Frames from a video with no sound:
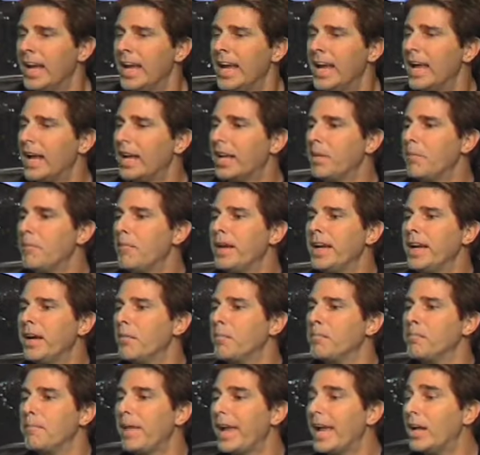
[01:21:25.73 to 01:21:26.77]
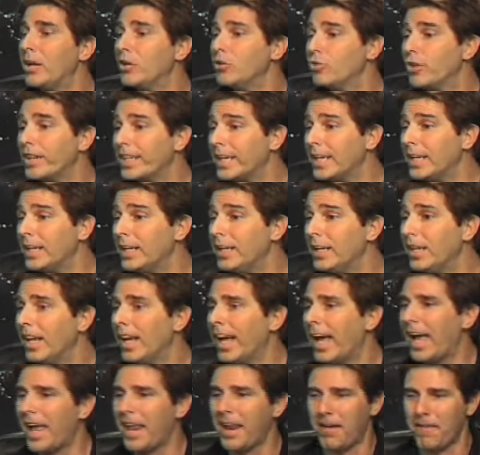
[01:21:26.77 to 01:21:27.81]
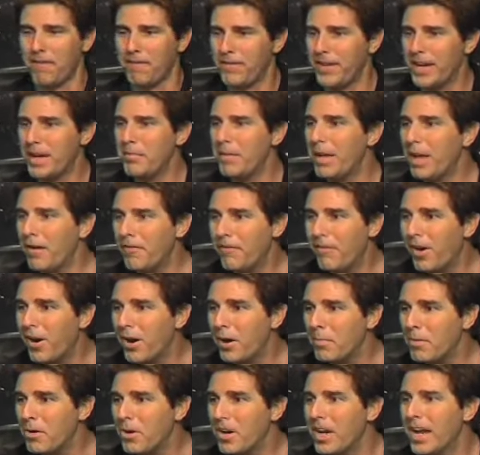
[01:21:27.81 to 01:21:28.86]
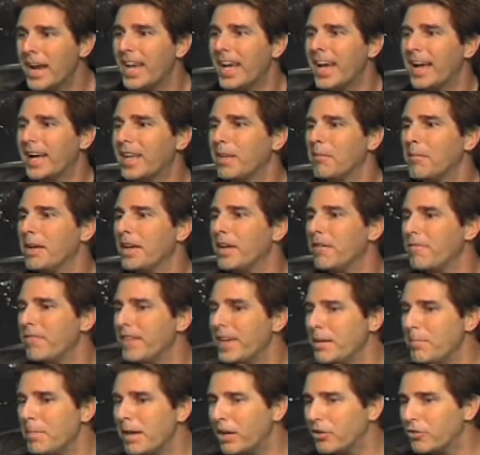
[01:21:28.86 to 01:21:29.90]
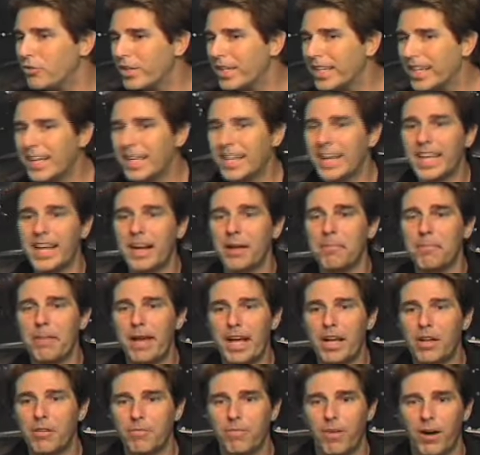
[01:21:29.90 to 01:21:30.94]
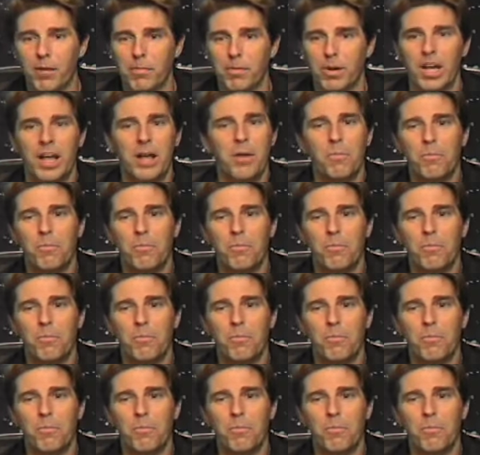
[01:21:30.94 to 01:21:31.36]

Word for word: It can be a male chicken and a female farmer. It can be a female chicken and a male farmer.